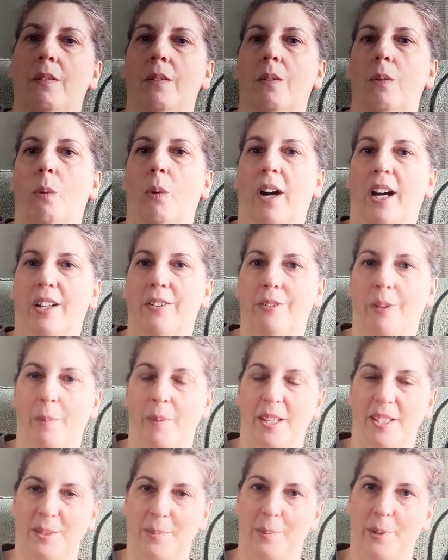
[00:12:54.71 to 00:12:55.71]
work from
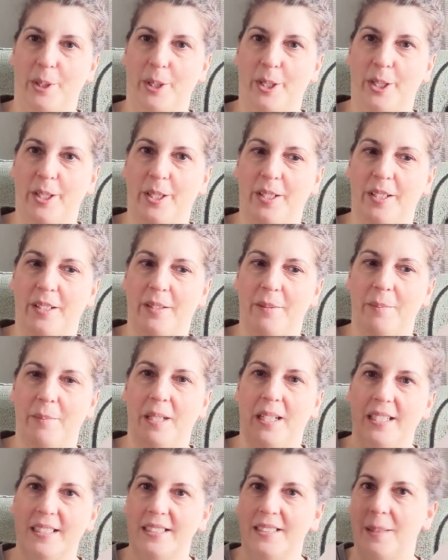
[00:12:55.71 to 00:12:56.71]
this book
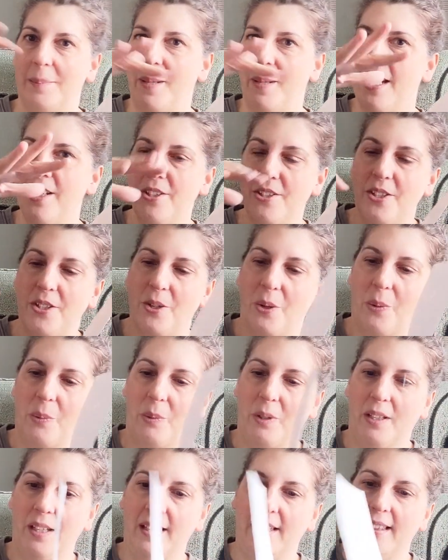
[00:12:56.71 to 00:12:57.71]
because the pages don't
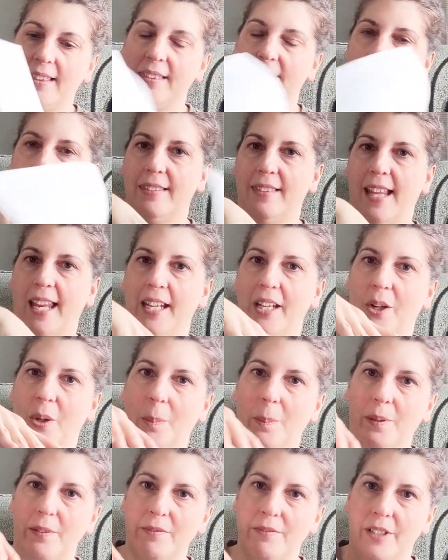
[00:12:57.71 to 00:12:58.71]
really lay
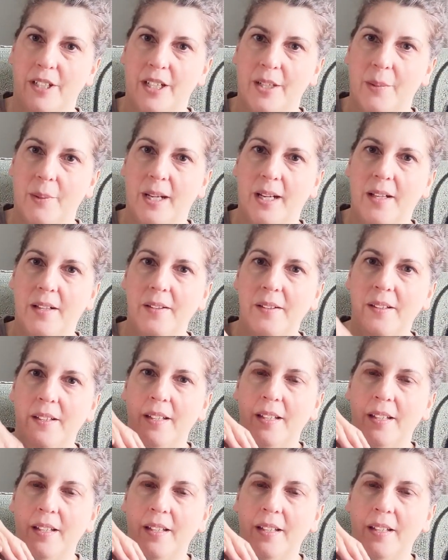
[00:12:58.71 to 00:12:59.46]
open very well.